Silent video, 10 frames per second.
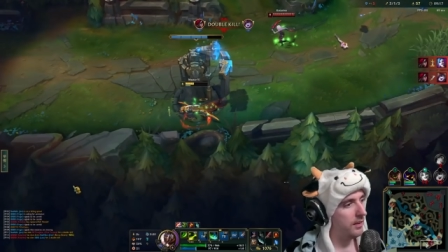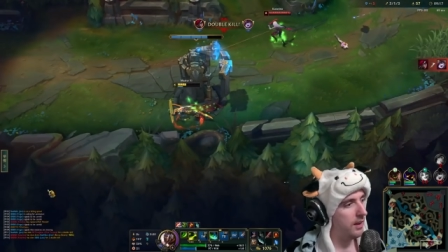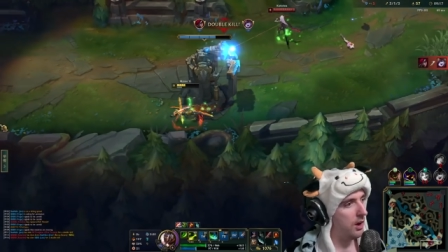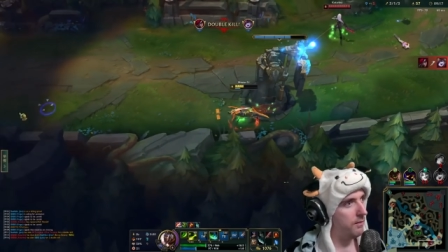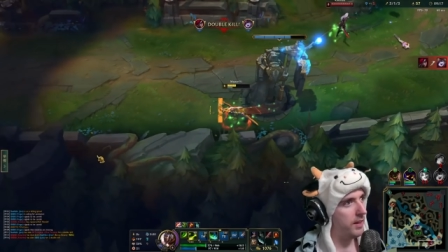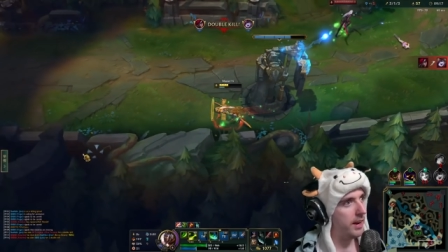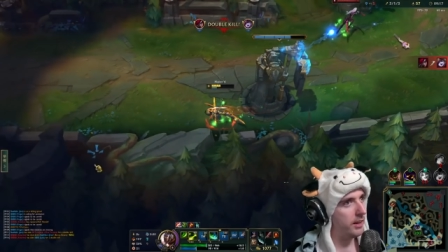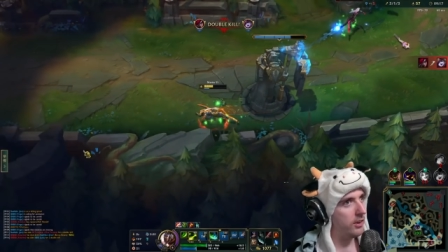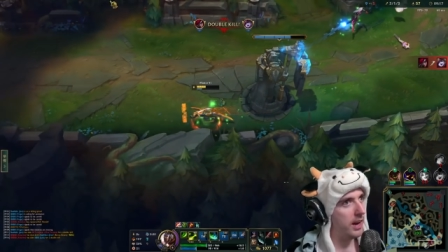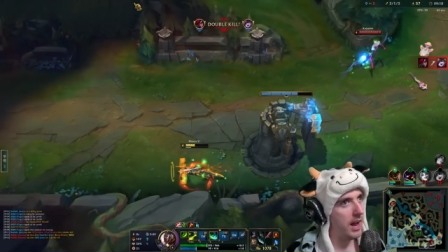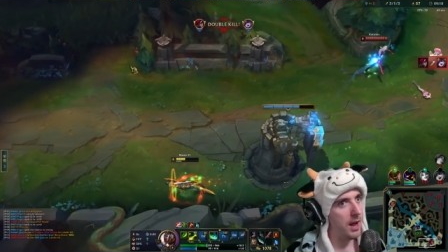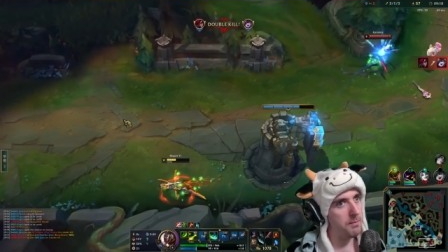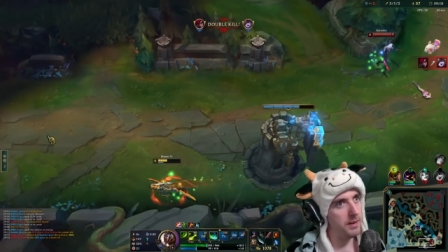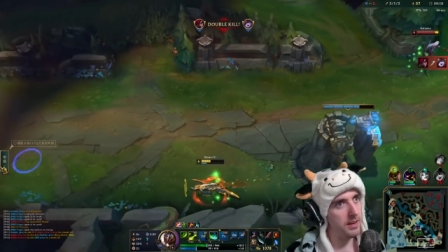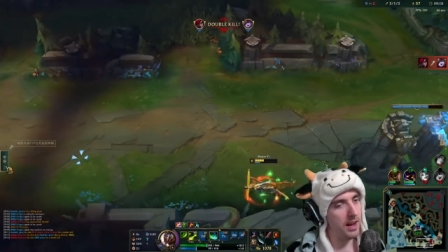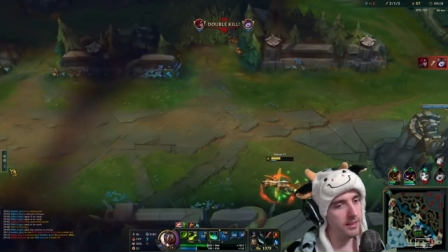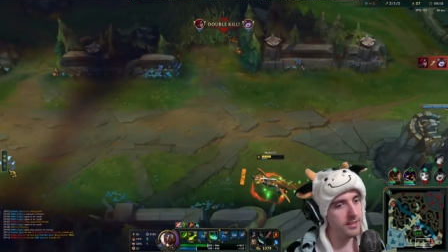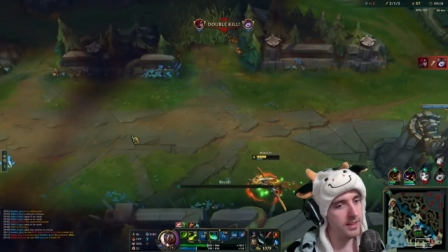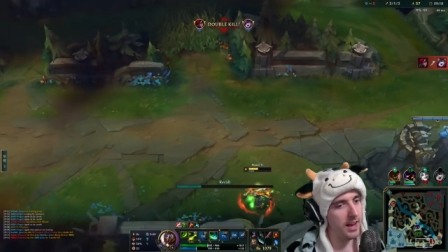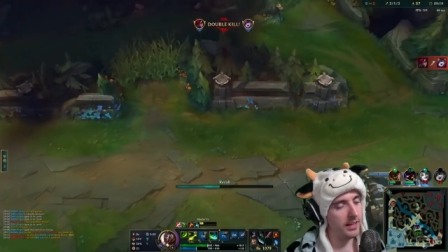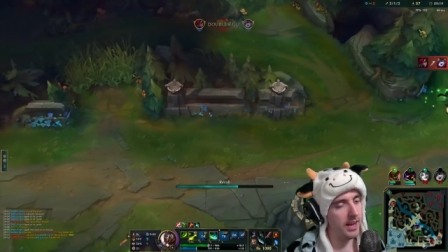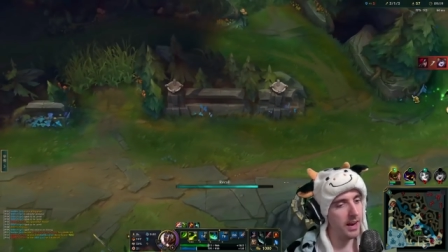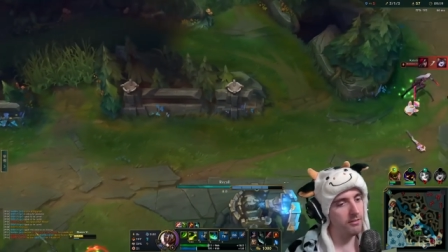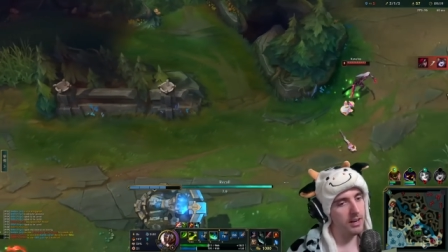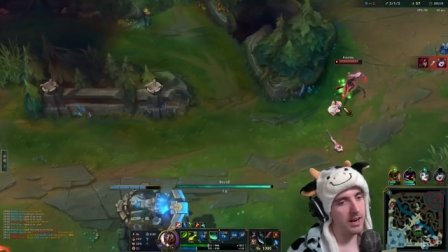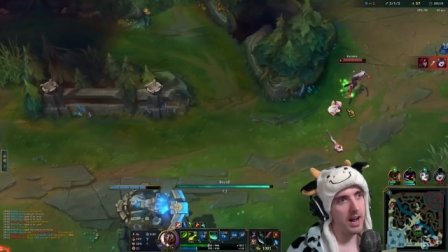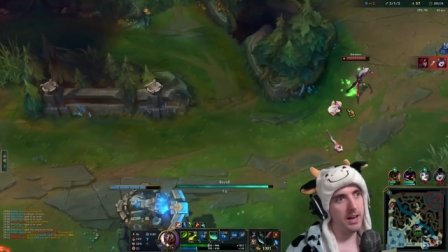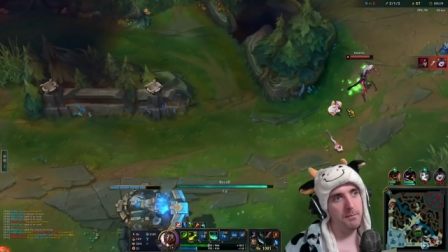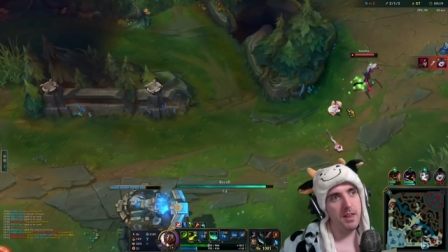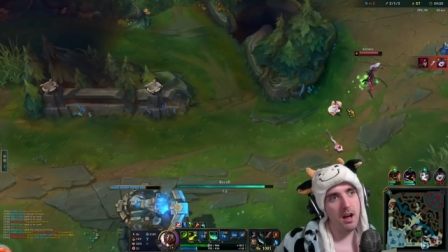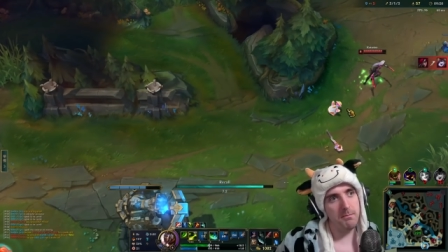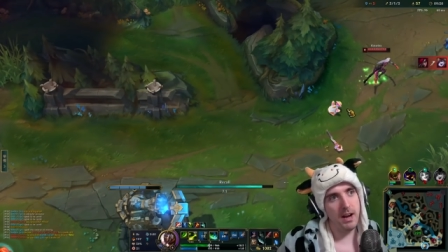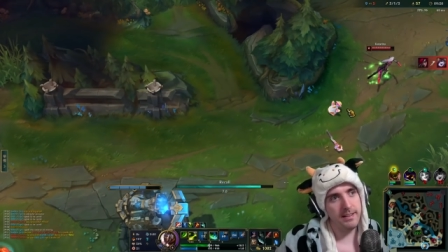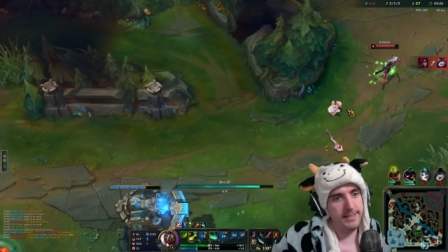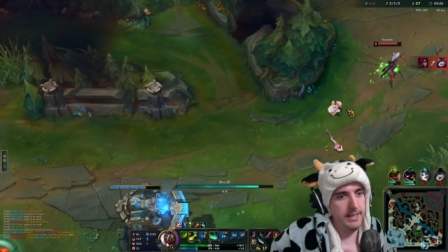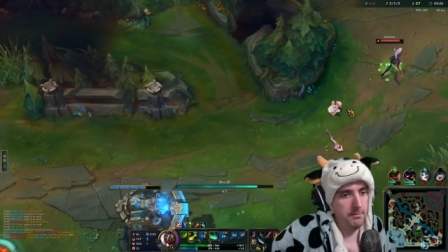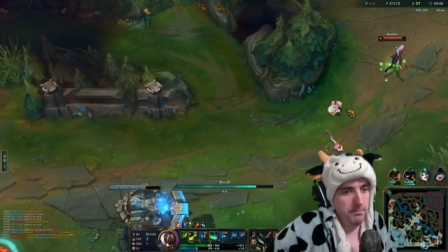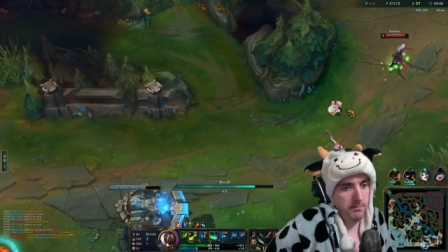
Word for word: Nope, that ain't gonna happen. Not today, Katarina. I am not my team.